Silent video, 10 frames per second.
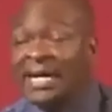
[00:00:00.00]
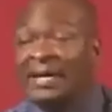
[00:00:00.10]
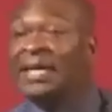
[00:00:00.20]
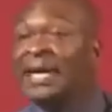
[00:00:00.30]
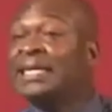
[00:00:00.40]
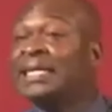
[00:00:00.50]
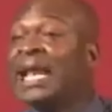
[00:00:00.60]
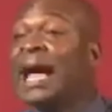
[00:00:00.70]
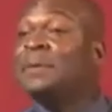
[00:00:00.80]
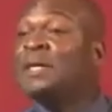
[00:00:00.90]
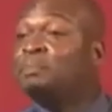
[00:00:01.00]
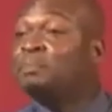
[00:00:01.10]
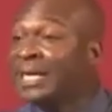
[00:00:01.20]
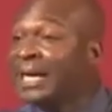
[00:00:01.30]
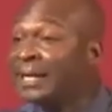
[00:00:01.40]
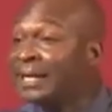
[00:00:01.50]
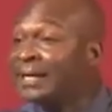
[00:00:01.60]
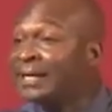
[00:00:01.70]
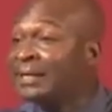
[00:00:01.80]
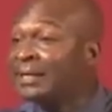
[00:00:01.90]
If they kidnap his PA,
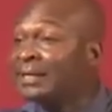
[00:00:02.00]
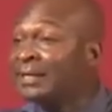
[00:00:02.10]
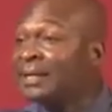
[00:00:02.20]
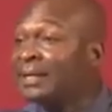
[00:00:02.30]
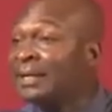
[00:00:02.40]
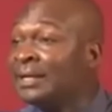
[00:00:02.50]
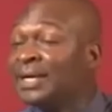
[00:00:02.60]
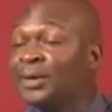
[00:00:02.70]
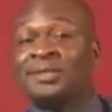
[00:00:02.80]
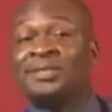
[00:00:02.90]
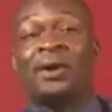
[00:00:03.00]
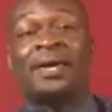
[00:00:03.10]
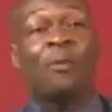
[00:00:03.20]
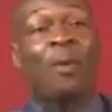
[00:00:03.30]
it will say, okay,